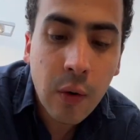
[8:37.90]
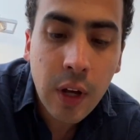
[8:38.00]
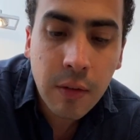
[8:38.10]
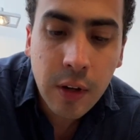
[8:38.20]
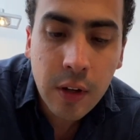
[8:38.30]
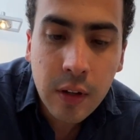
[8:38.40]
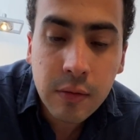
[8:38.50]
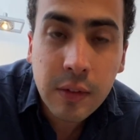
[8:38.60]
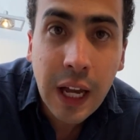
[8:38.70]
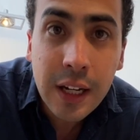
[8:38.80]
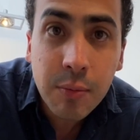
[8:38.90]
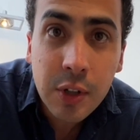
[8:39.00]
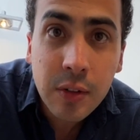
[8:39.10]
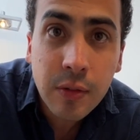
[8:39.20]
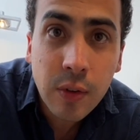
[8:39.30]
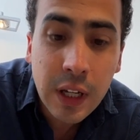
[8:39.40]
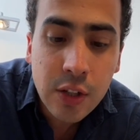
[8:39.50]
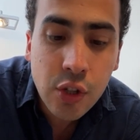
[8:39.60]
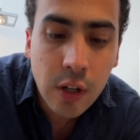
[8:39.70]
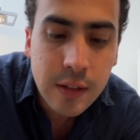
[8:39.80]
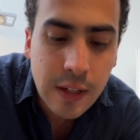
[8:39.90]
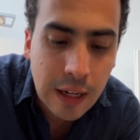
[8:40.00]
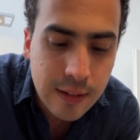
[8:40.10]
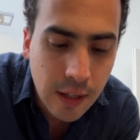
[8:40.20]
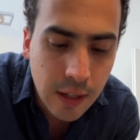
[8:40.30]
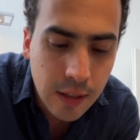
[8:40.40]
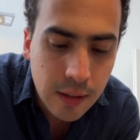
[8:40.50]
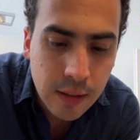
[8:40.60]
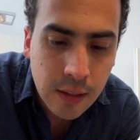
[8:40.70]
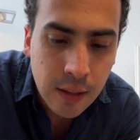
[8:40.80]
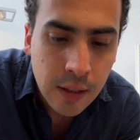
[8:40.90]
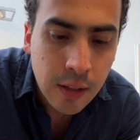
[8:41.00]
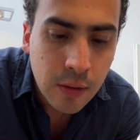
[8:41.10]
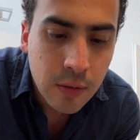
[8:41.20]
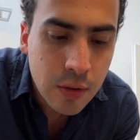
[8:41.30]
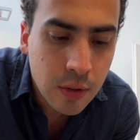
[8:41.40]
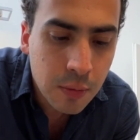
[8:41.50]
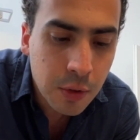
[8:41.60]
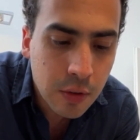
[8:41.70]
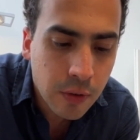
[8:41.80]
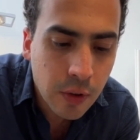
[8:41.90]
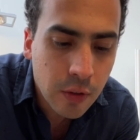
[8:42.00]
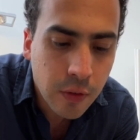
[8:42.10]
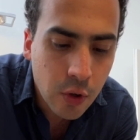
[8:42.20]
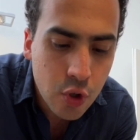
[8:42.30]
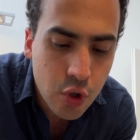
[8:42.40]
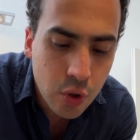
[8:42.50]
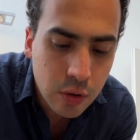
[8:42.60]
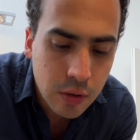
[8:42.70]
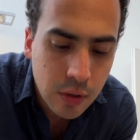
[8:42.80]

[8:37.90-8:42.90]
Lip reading: we have a tiny bit of red charred salsa, which is gonna be good for the photo shoot.